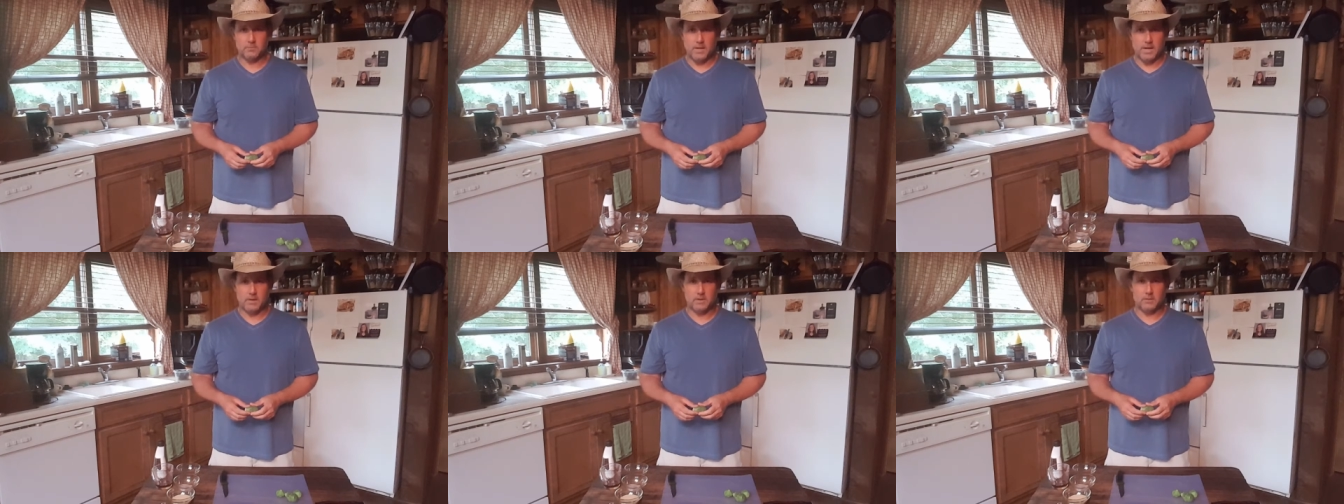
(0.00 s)

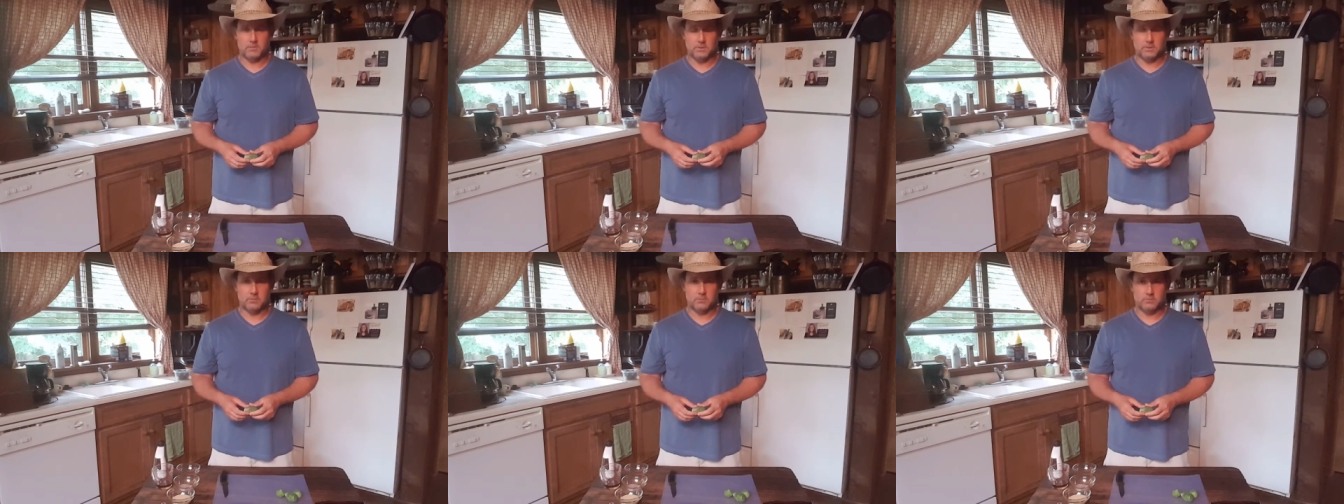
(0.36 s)
out of
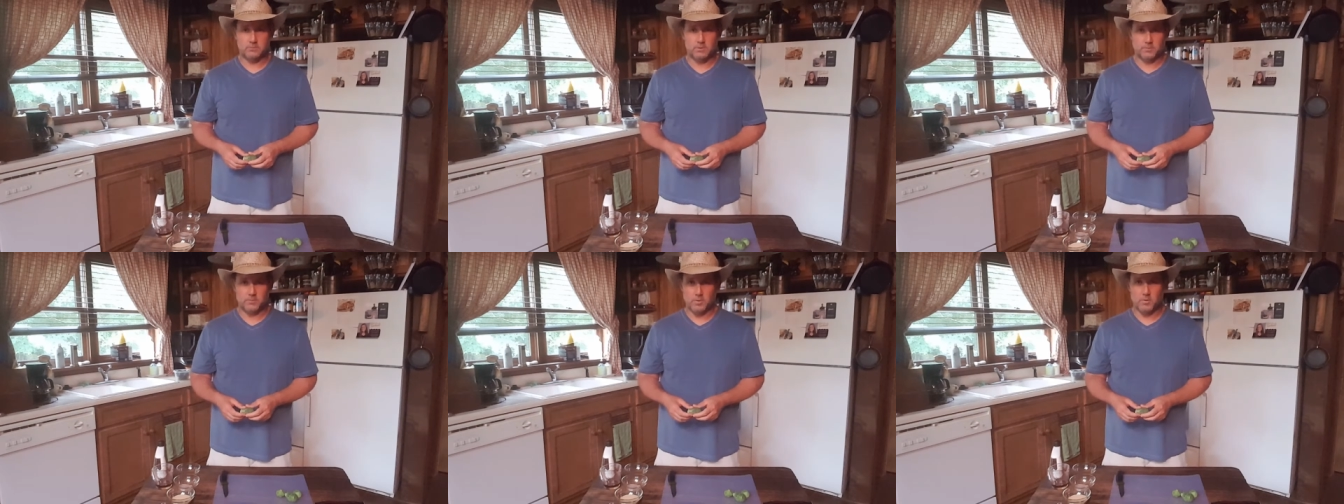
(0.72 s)
you, and
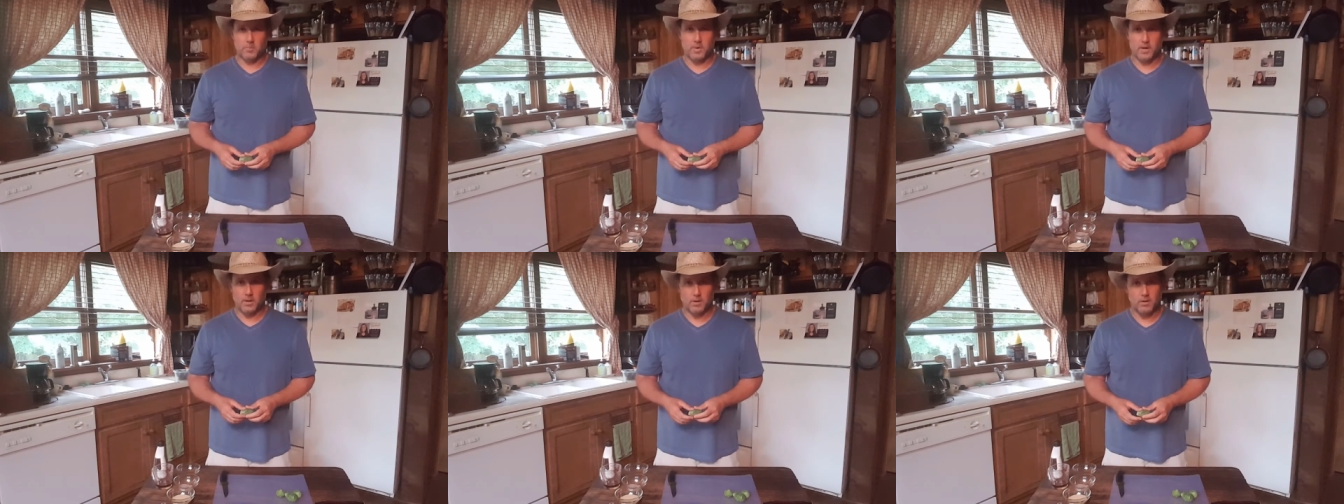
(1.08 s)
if you're a
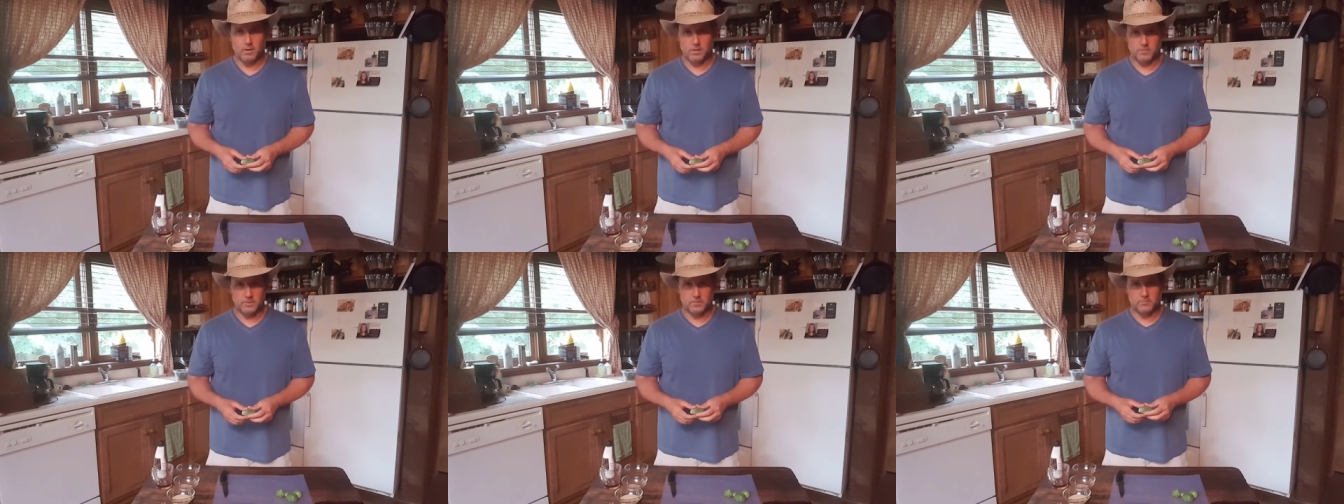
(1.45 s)
parent
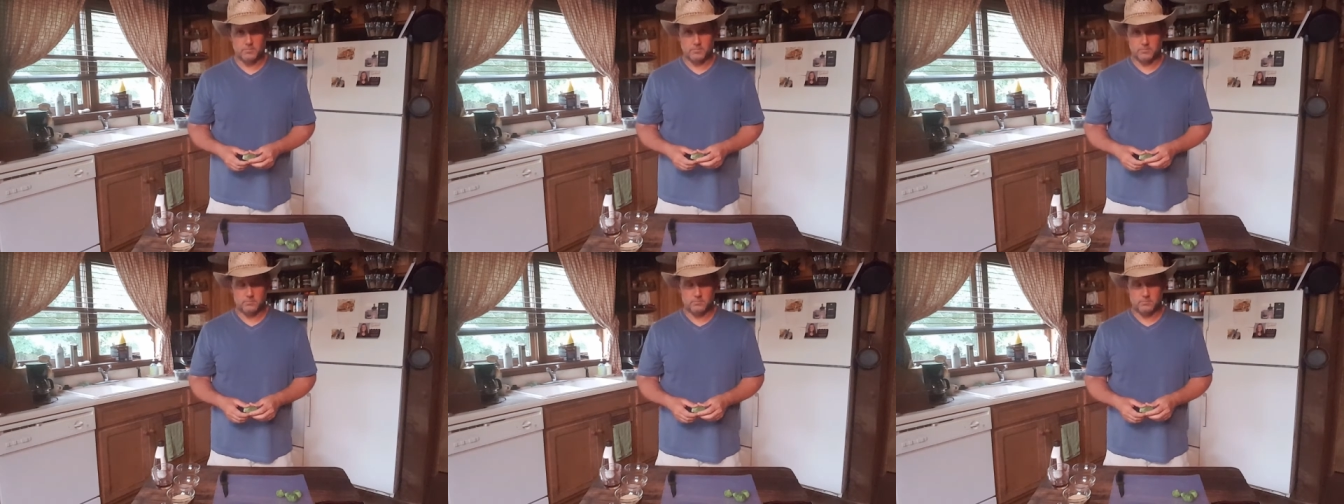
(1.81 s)
of a